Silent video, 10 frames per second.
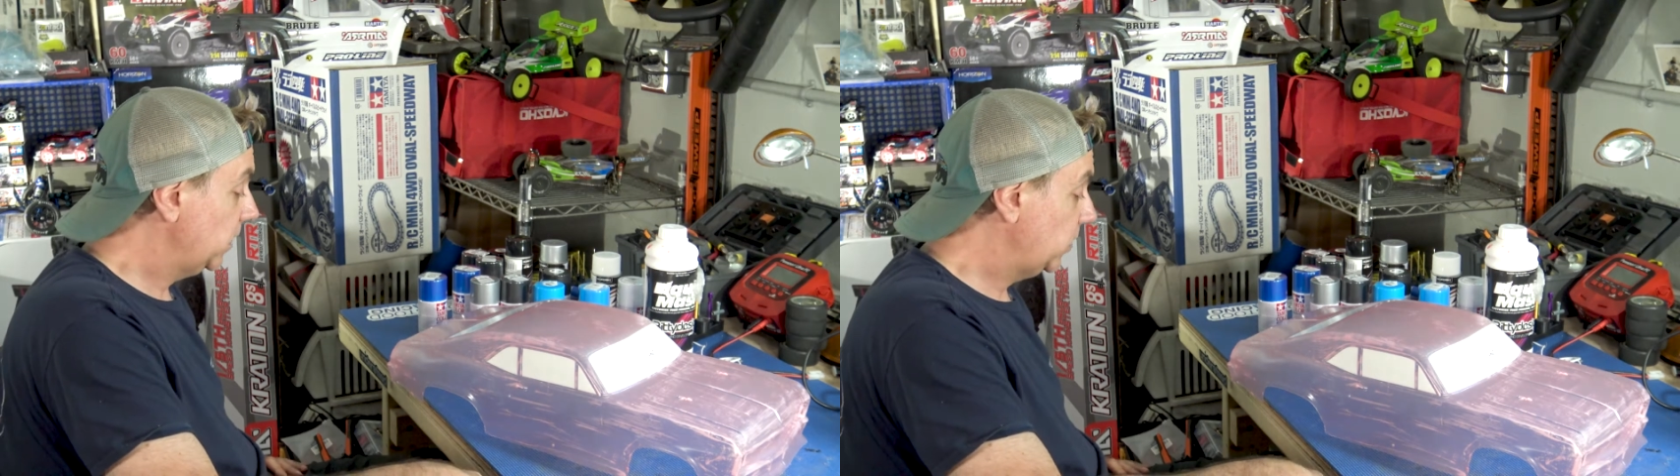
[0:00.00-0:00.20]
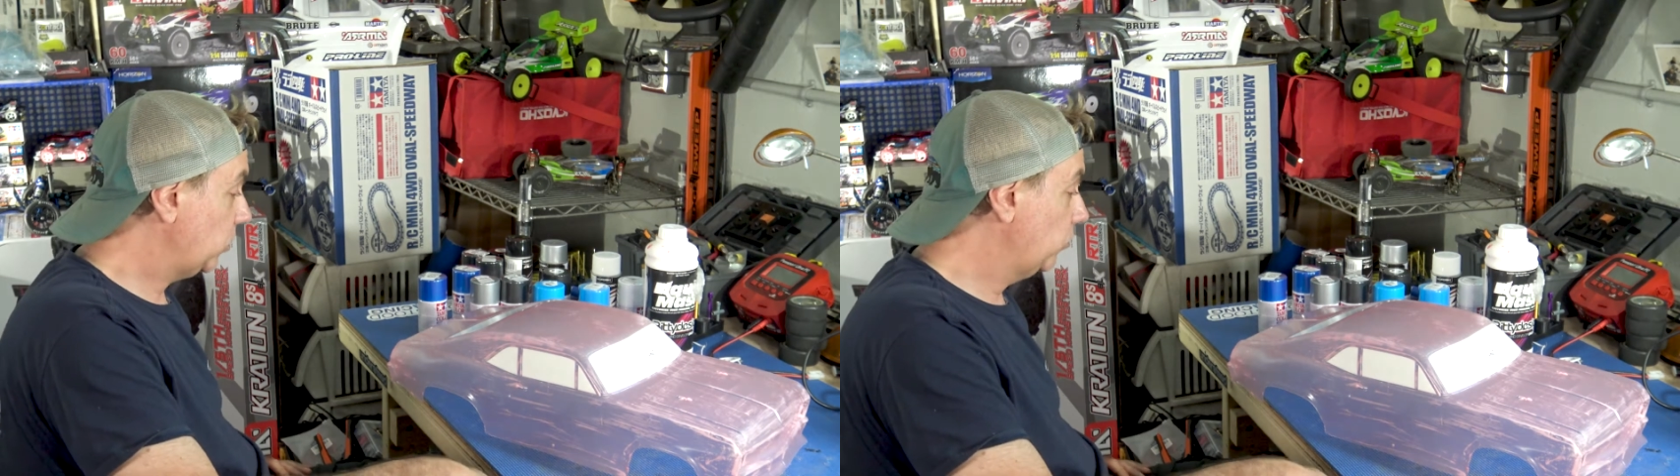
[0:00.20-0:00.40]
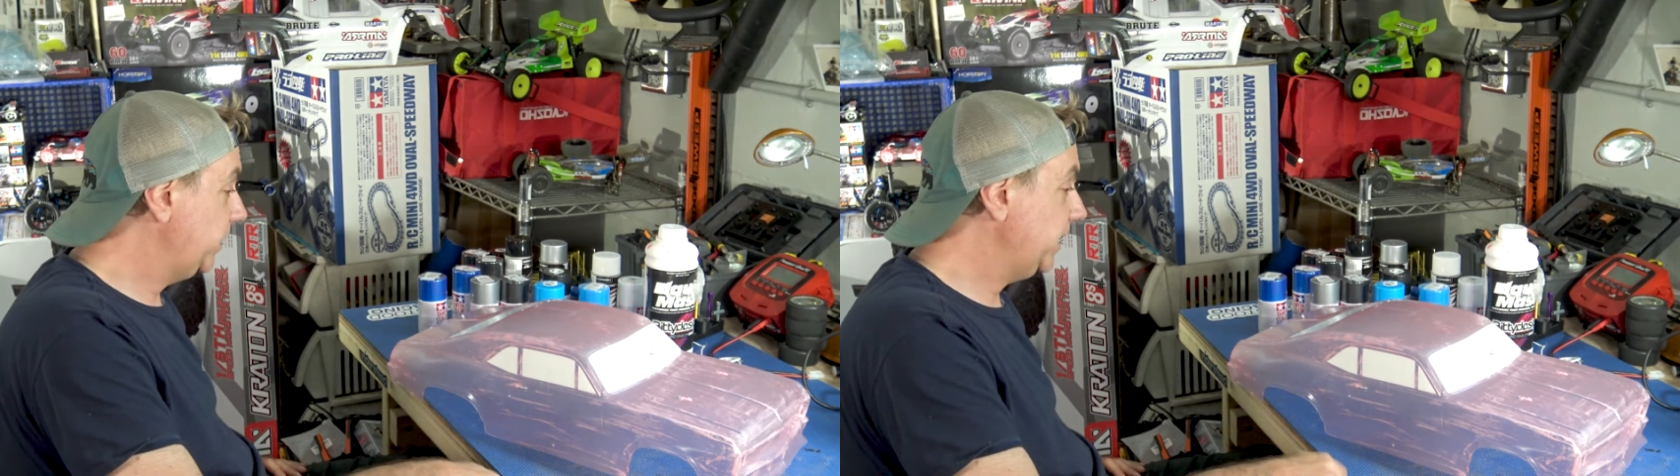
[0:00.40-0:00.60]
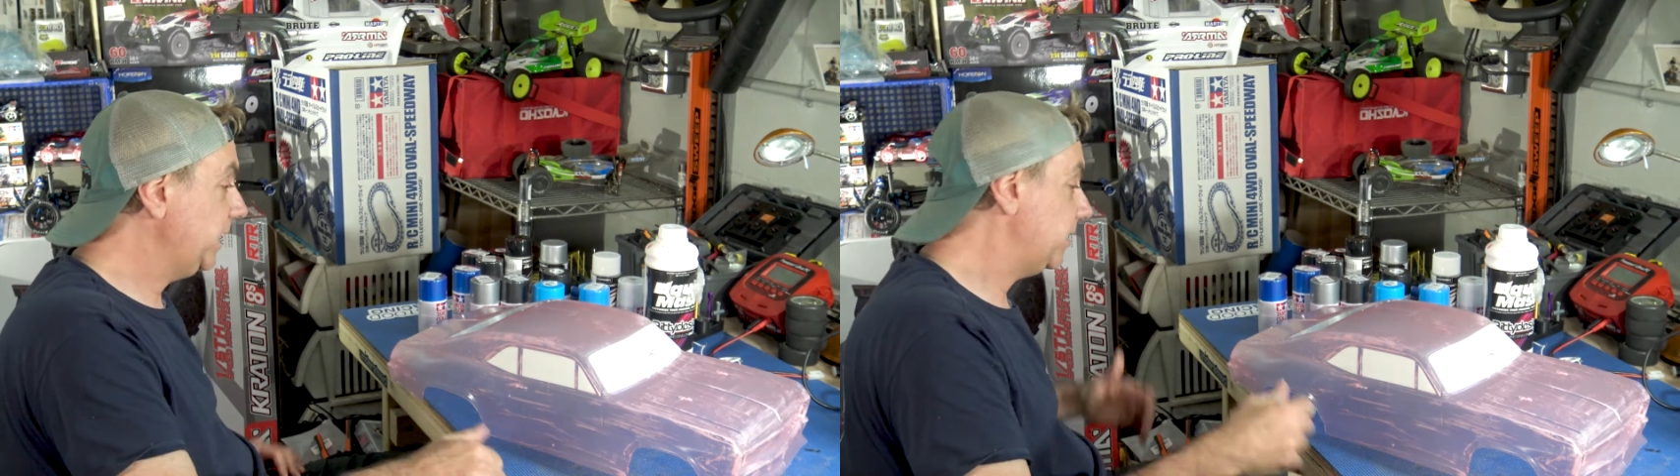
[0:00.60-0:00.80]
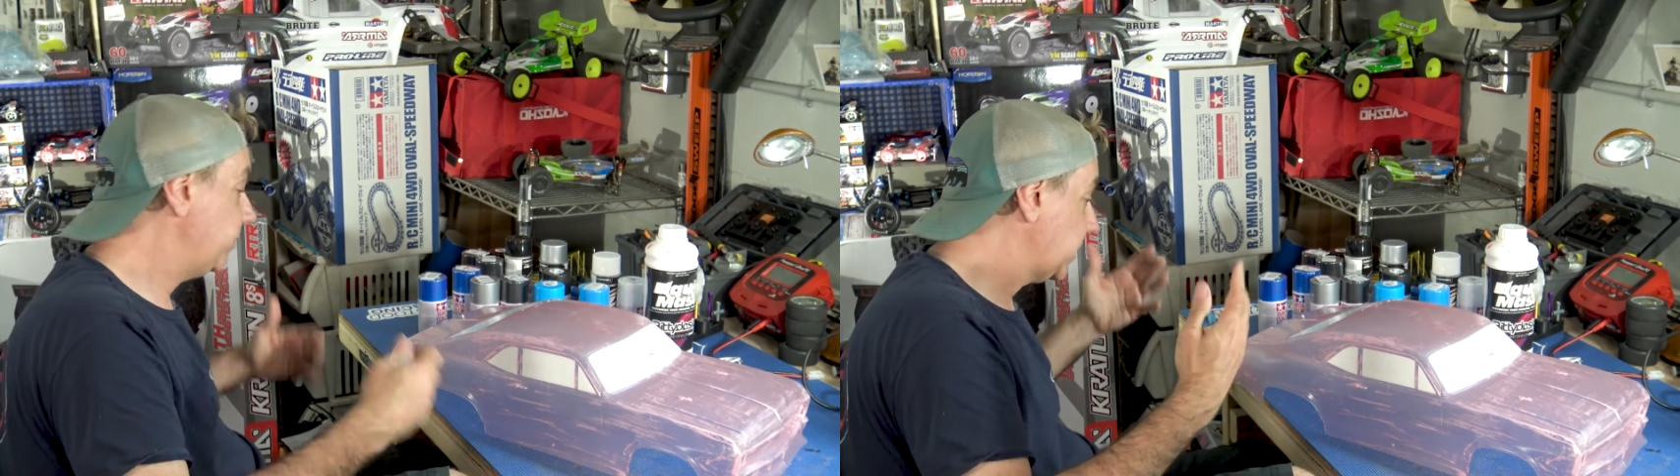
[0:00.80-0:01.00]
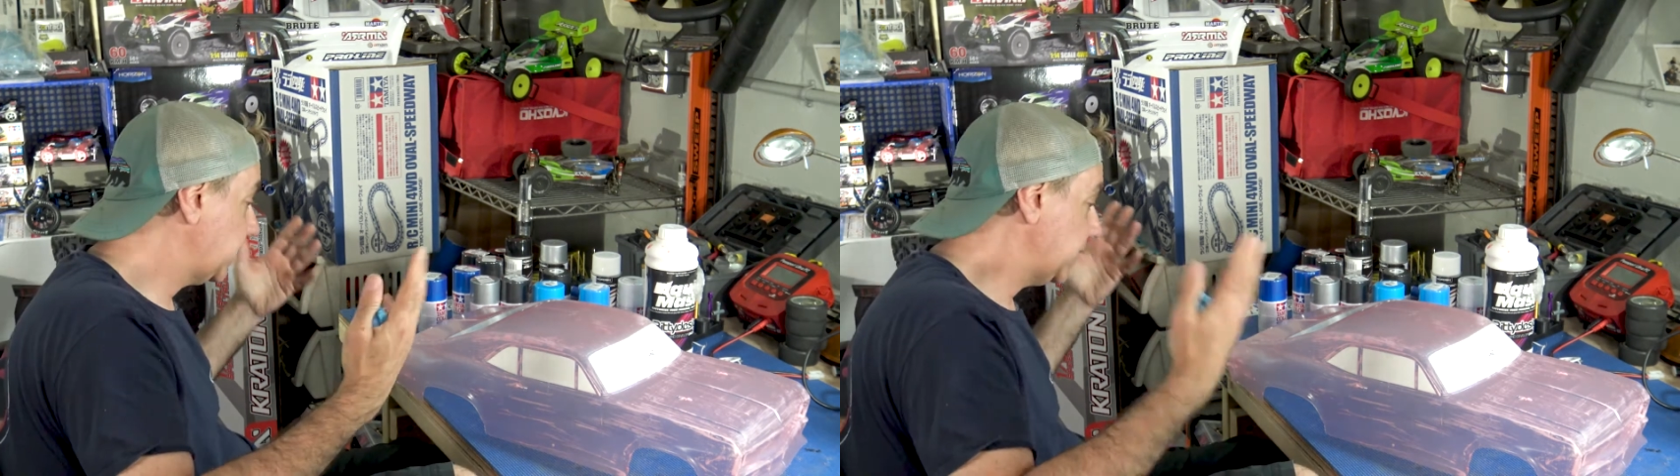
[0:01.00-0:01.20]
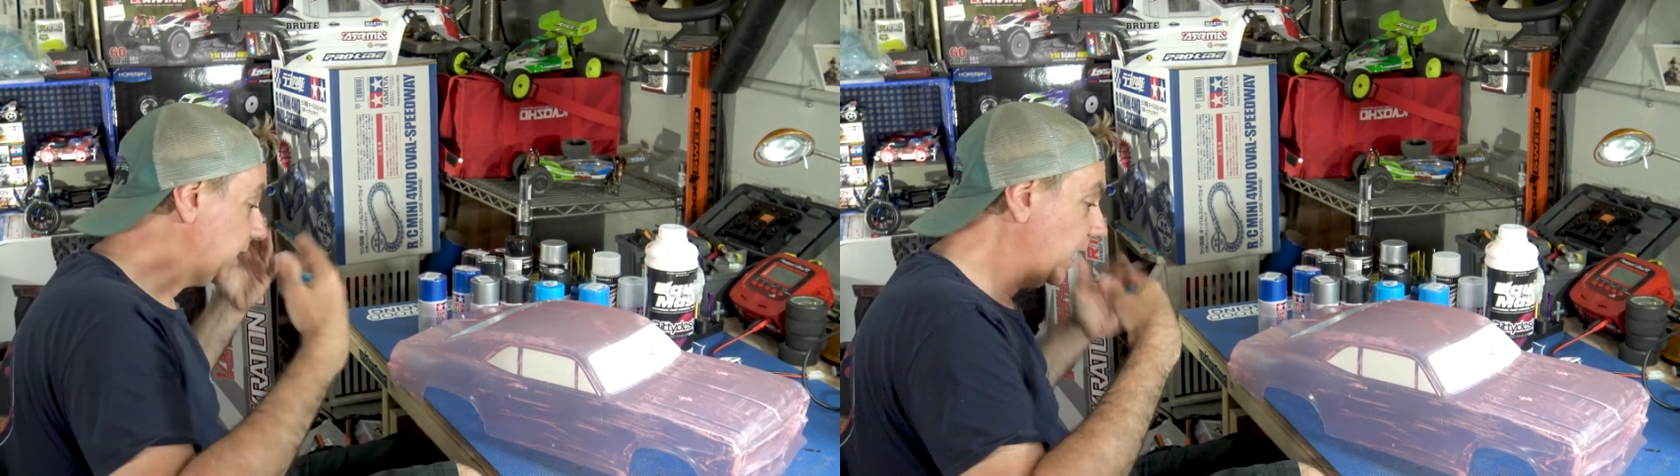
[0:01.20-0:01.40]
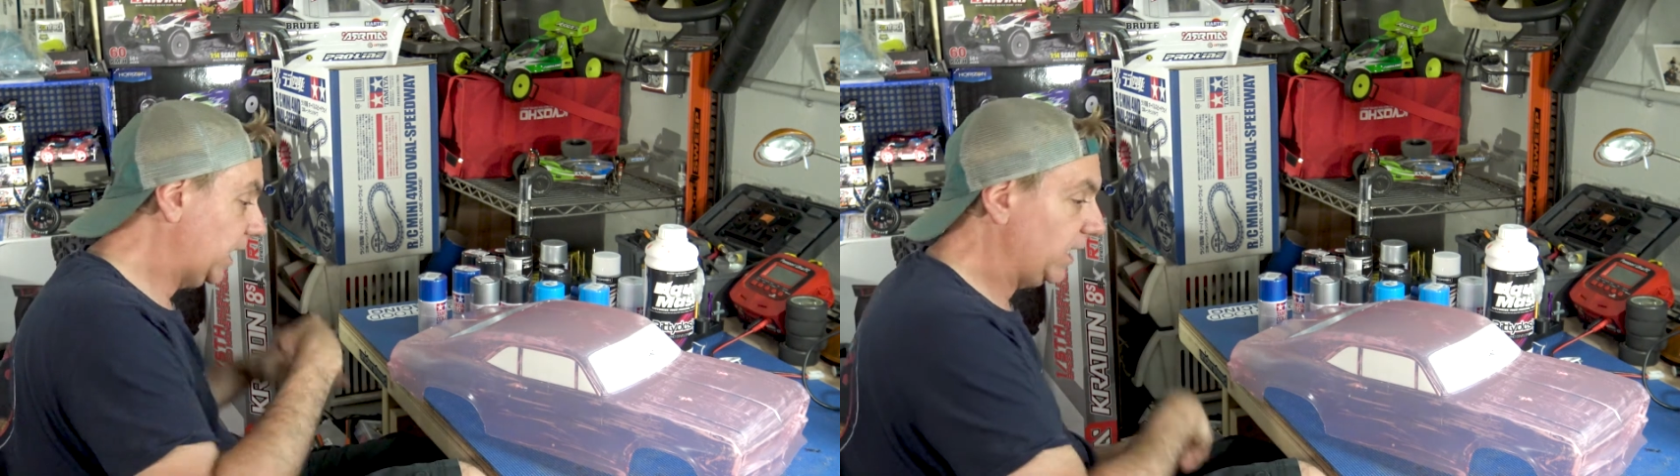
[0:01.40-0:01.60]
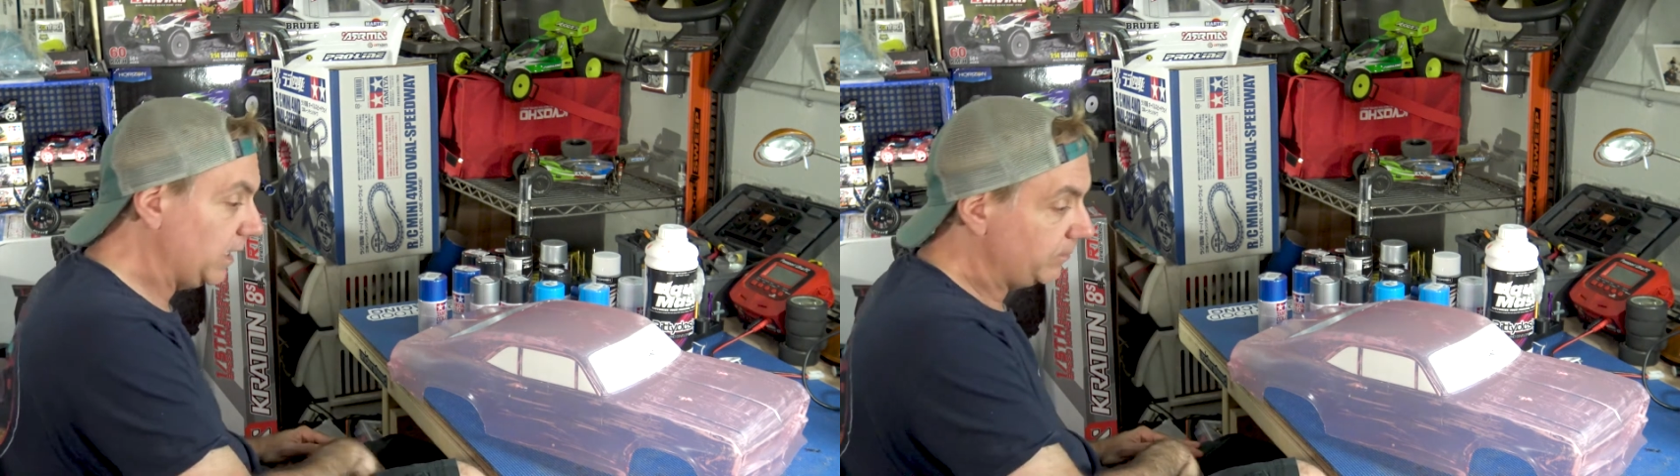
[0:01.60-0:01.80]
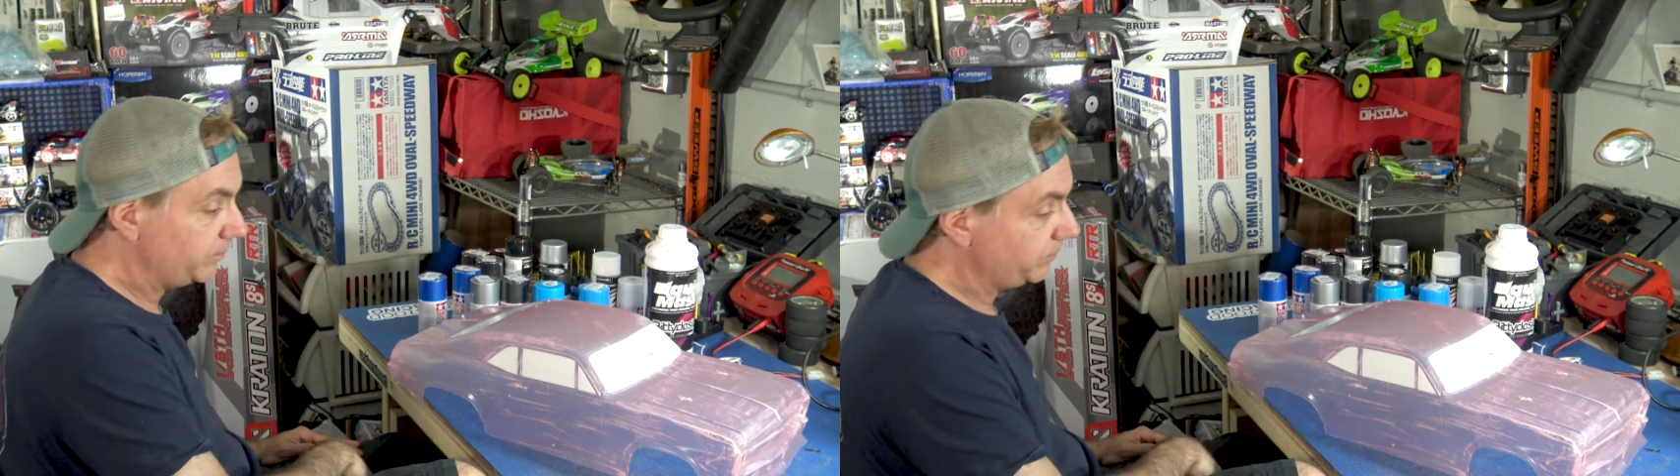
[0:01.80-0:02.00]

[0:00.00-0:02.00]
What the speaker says: So really, I'm just gonna kind of